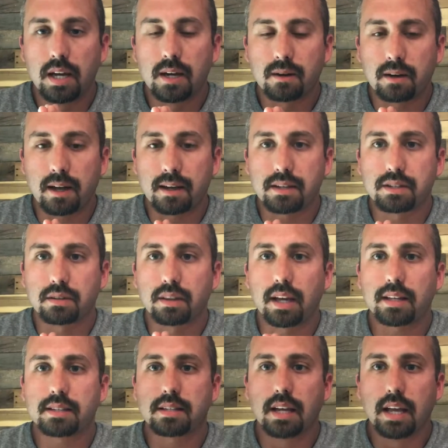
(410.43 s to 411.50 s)
Okay, so
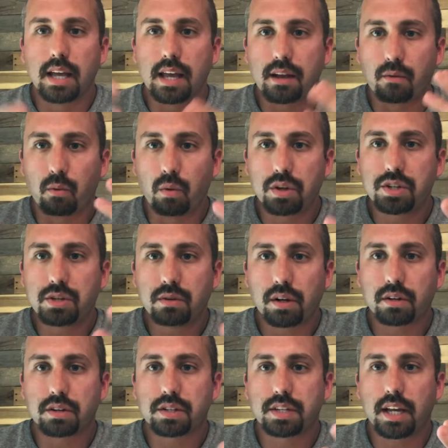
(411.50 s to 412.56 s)
that's it. Once you
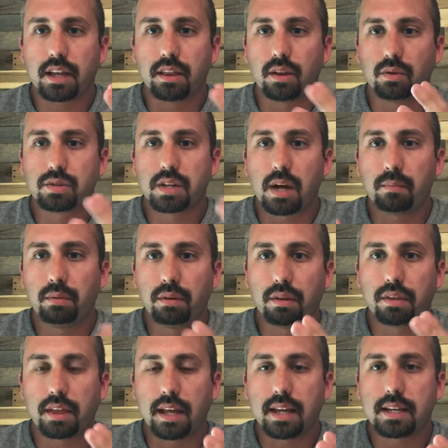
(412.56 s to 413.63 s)
understand those couple
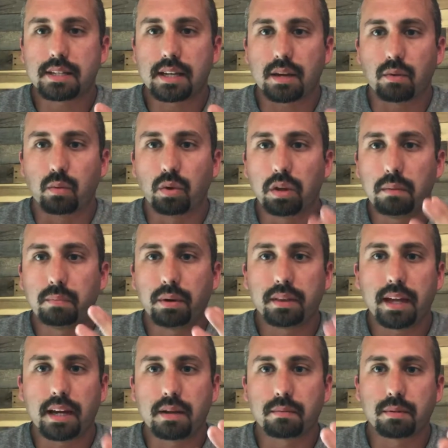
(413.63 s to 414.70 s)
of things and really put
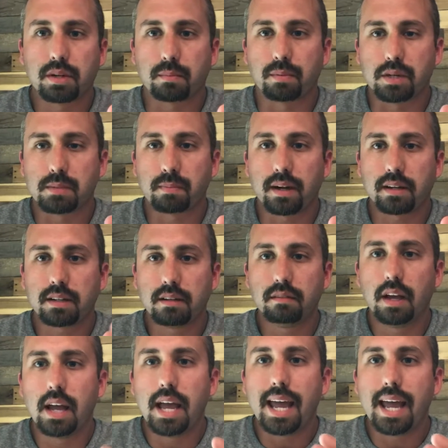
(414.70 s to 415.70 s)
that into perspective,